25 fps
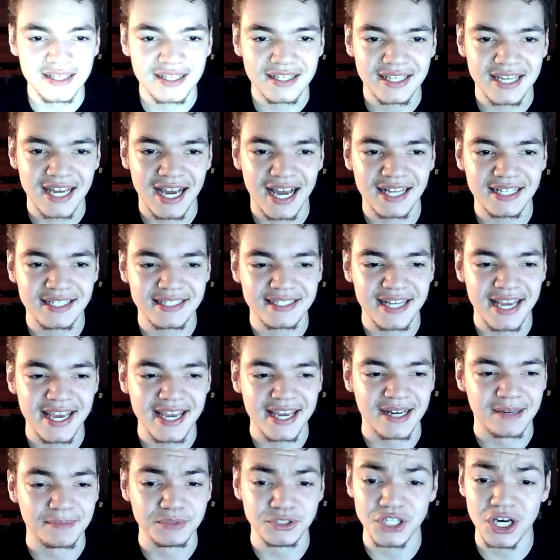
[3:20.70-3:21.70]
God
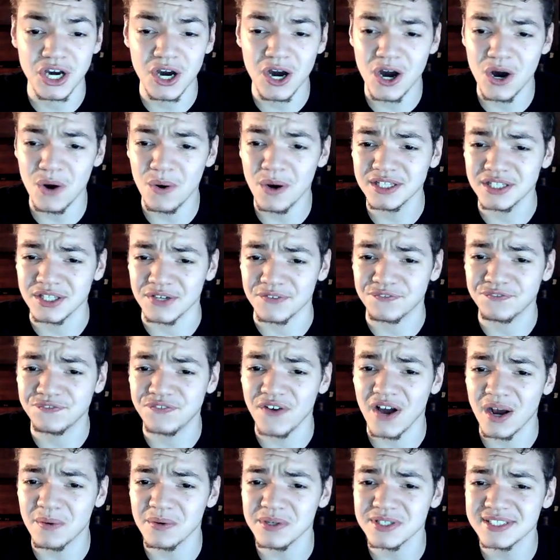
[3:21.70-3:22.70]
damn. Yo, what the
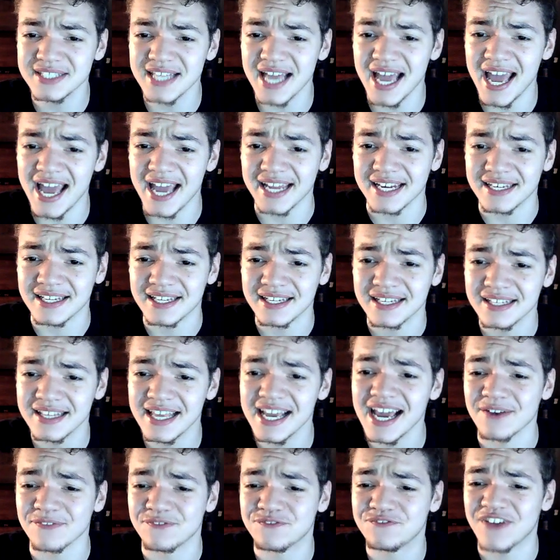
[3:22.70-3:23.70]
fuck was that? They
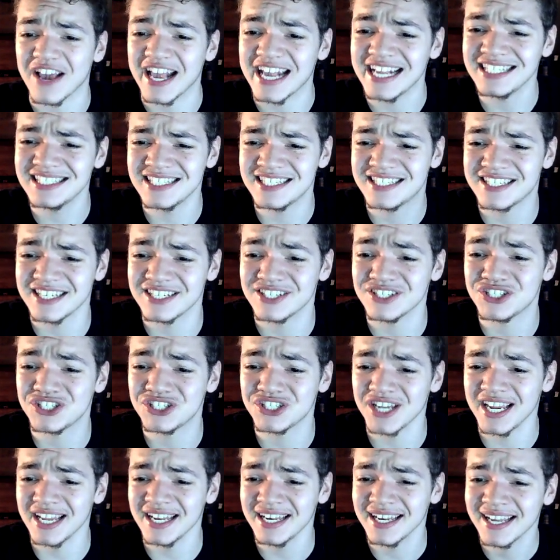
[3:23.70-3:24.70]
got faces and
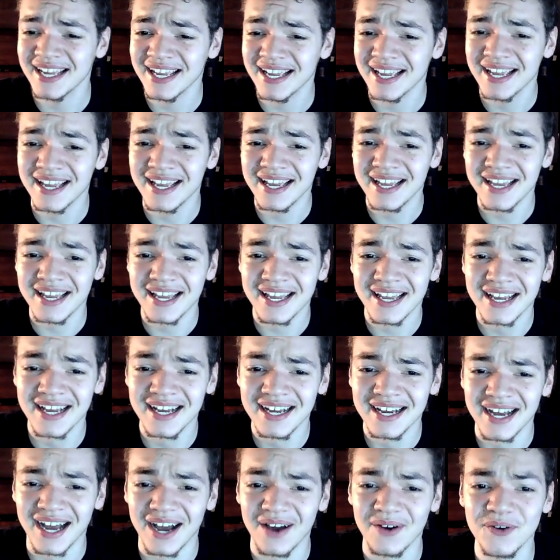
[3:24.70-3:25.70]
shit?
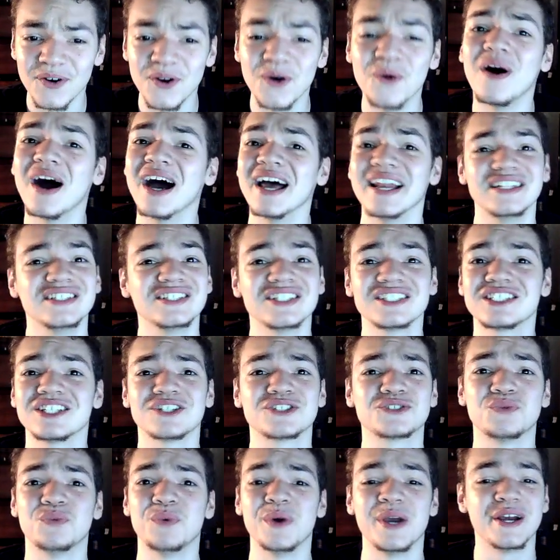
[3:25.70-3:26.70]
I don't know why, it just
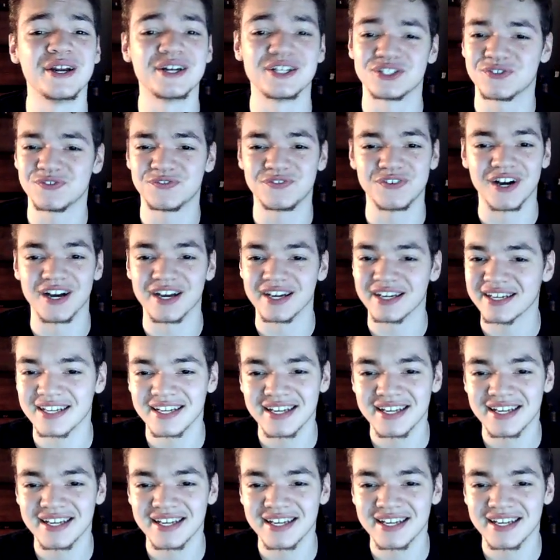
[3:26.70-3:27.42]
looks weird as fuck.